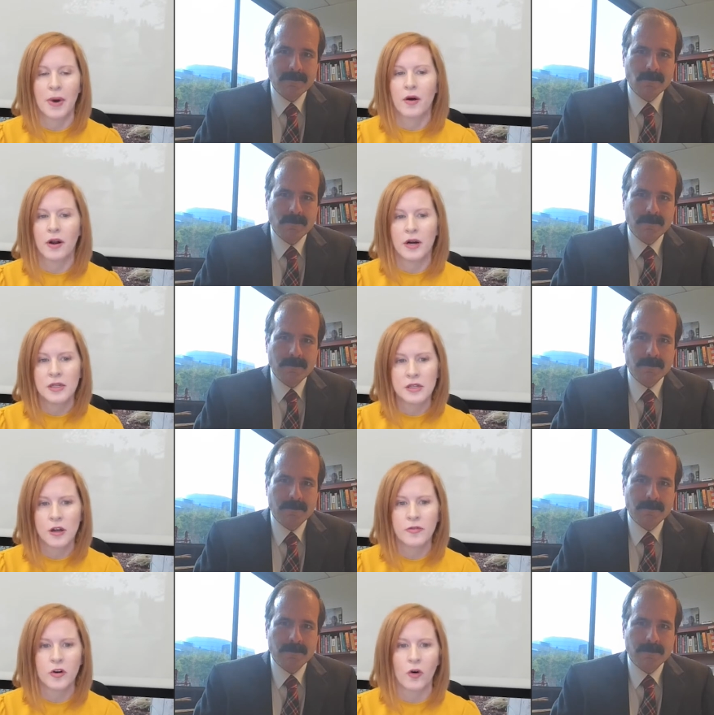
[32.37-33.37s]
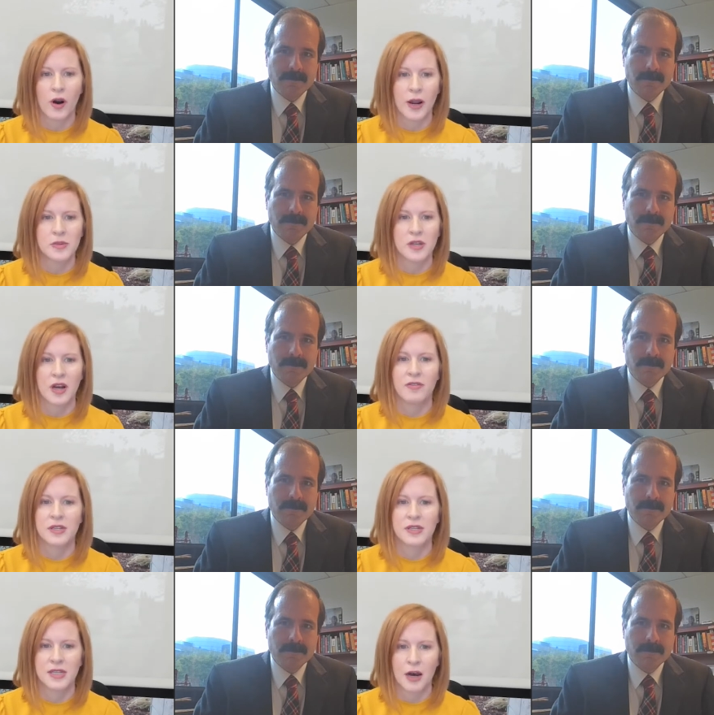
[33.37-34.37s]
Speaker 1: unsolved crimes of a
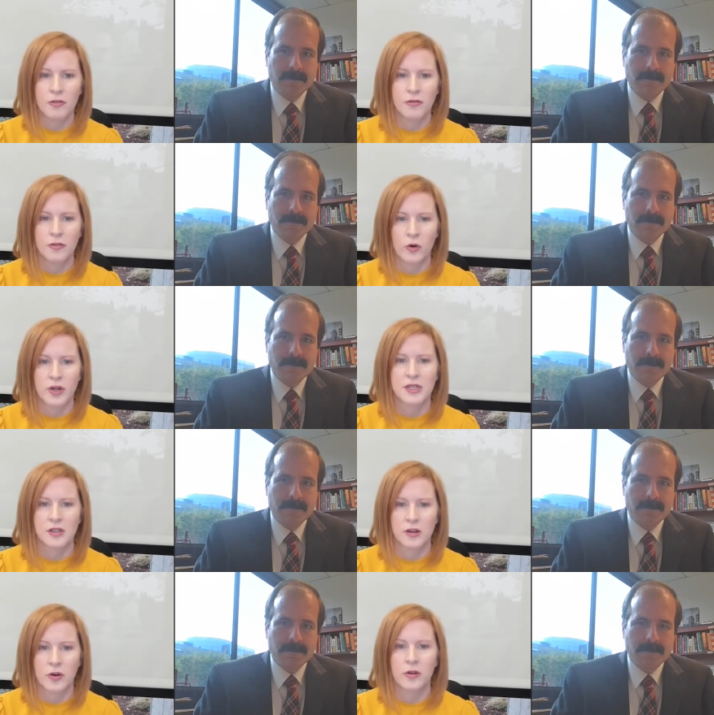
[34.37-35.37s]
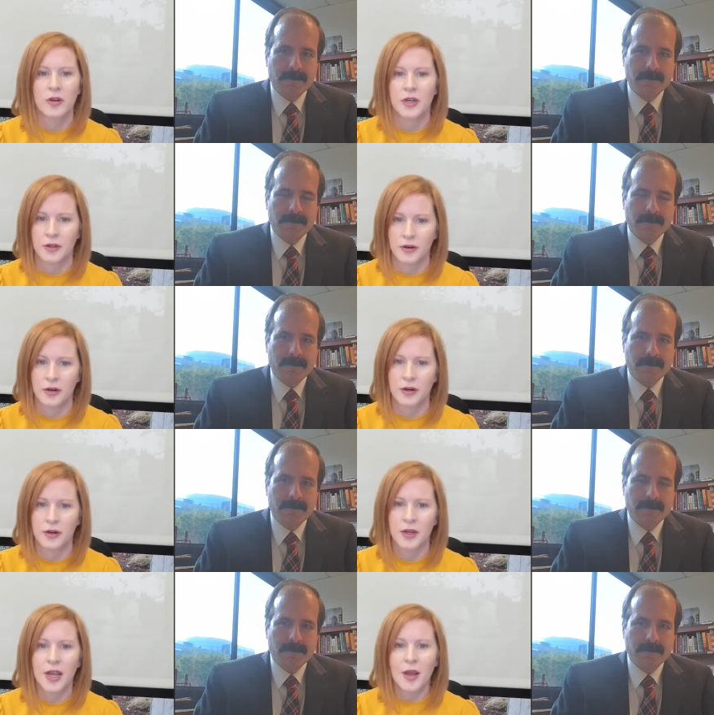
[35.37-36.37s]
South Florida serial killer.
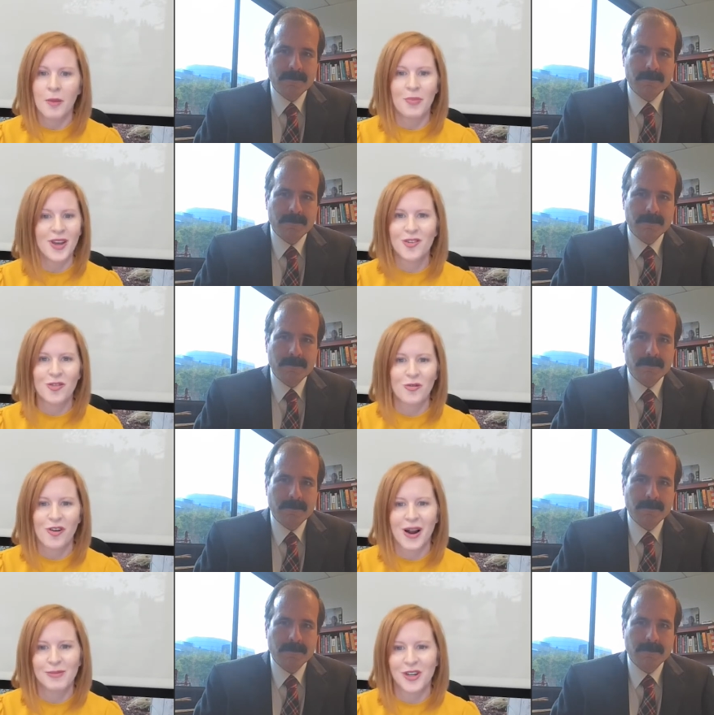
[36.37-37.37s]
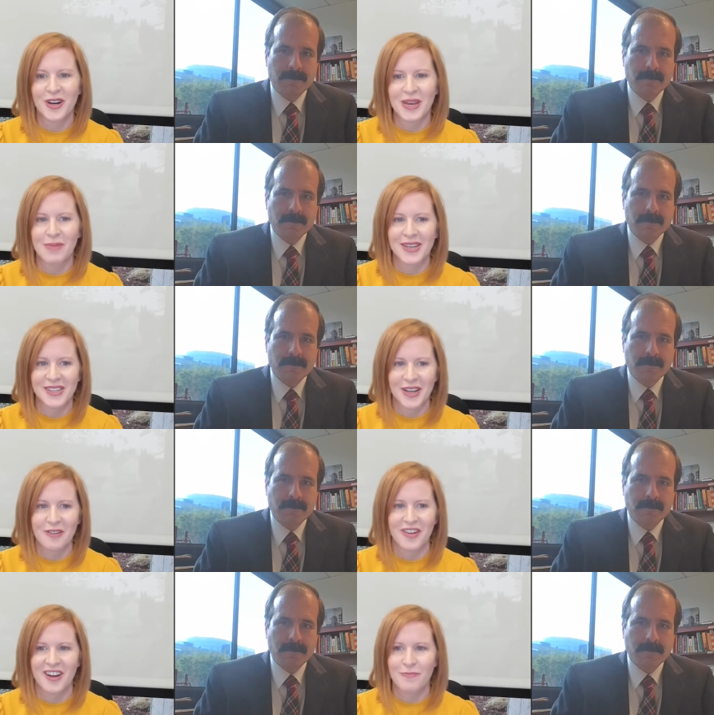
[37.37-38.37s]
Being a true crime junkie myself, I've
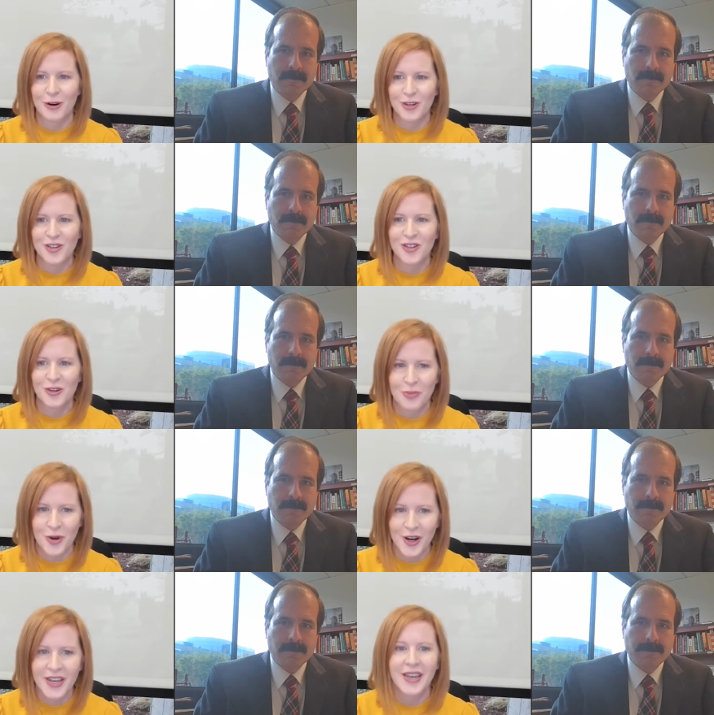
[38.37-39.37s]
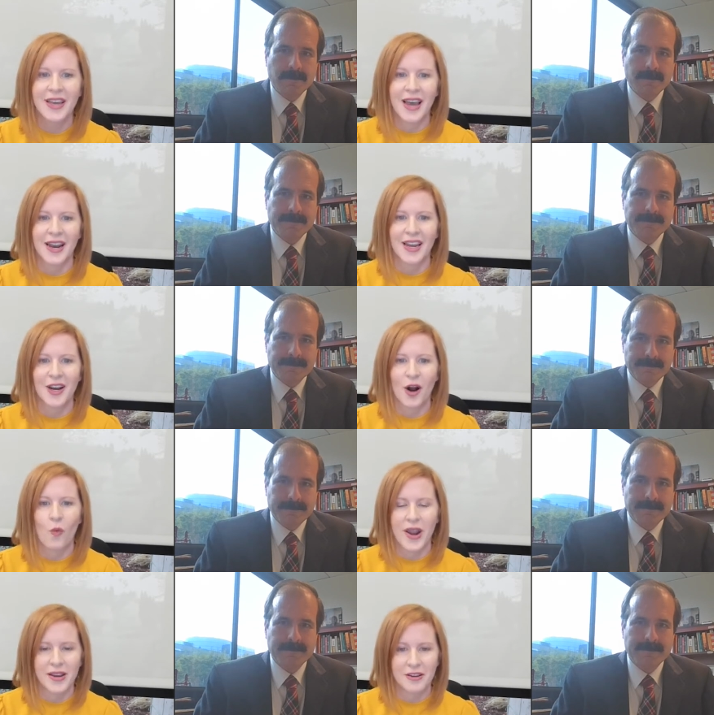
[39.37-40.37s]
purchased your book and I cannot wait
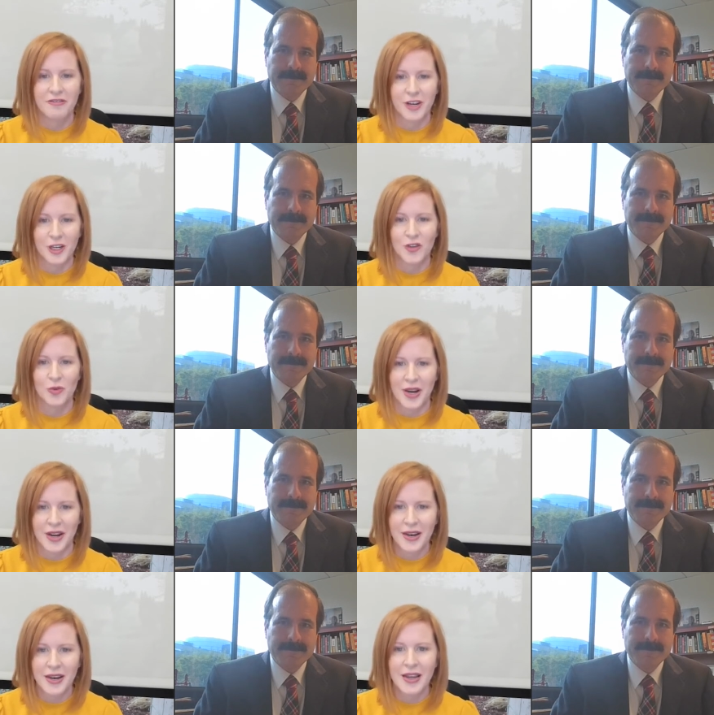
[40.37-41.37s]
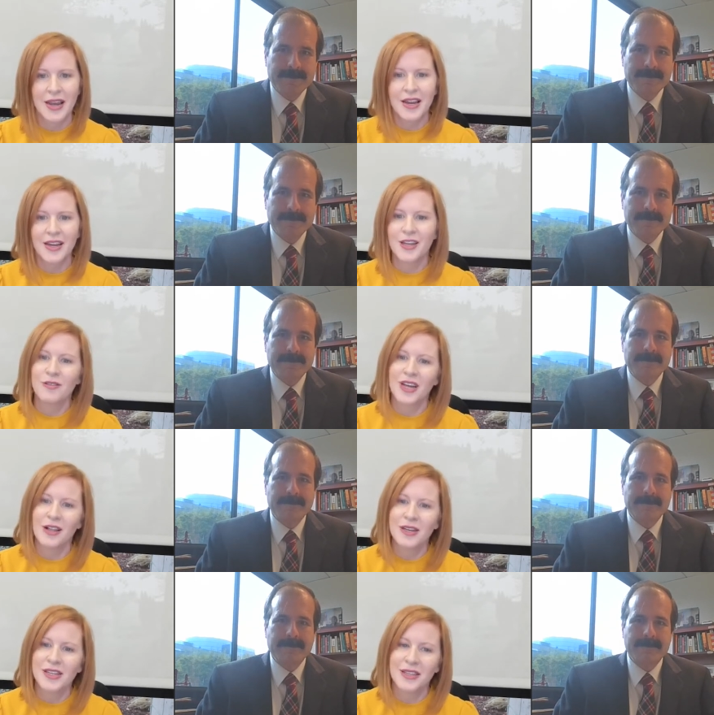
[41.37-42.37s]
to finish reading it. Can you tell us a
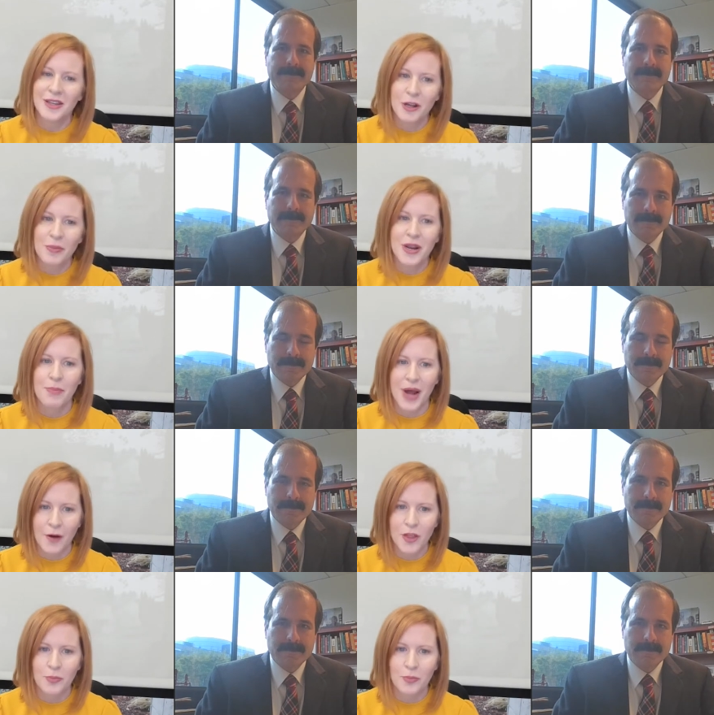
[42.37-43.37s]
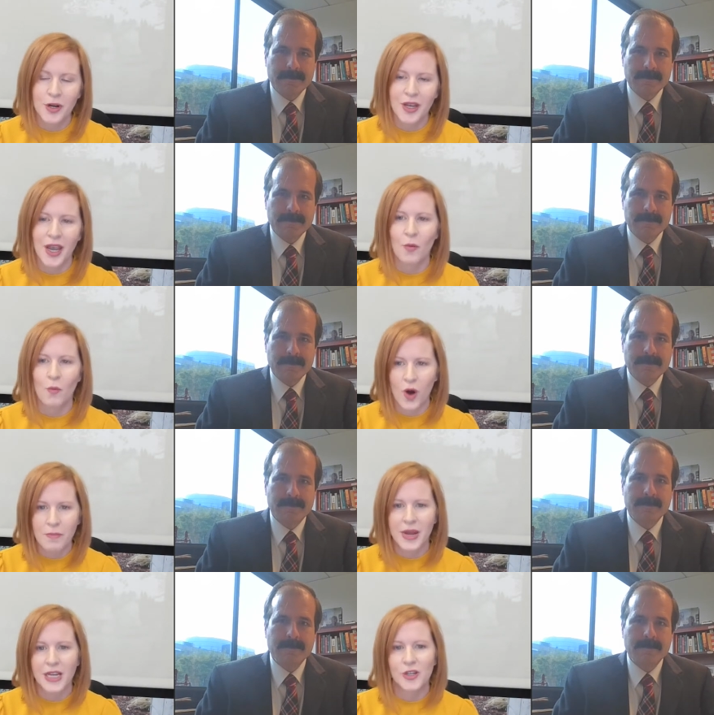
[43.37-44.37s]
little bit about the book and what made
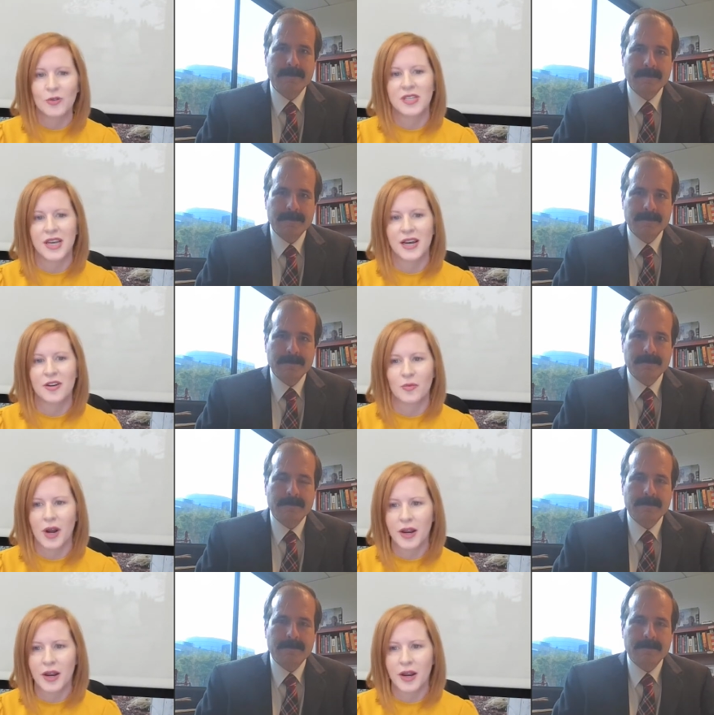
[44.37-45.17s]
you decide to write it?